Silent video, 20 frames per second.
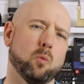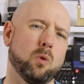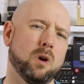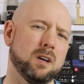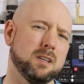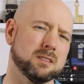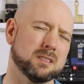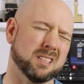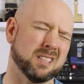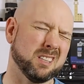
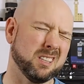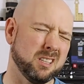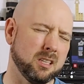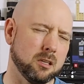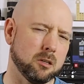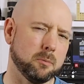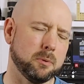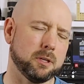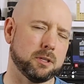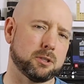was a
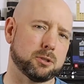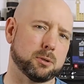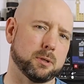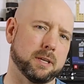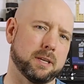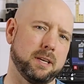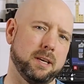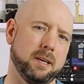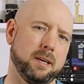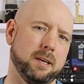little bit
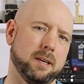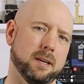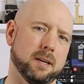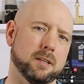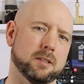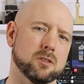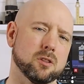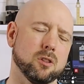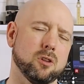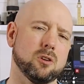tricky.
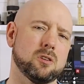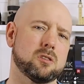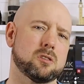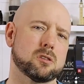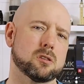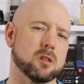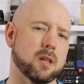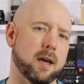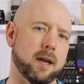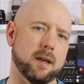It
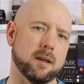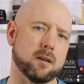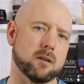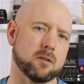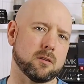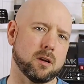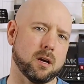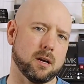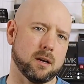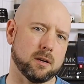looks
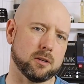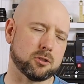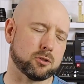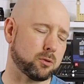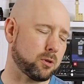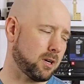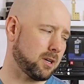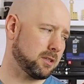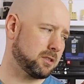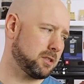like uh,
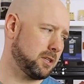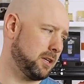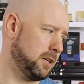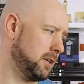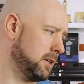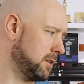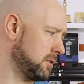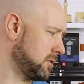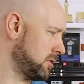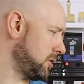
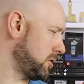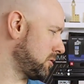Tronxy is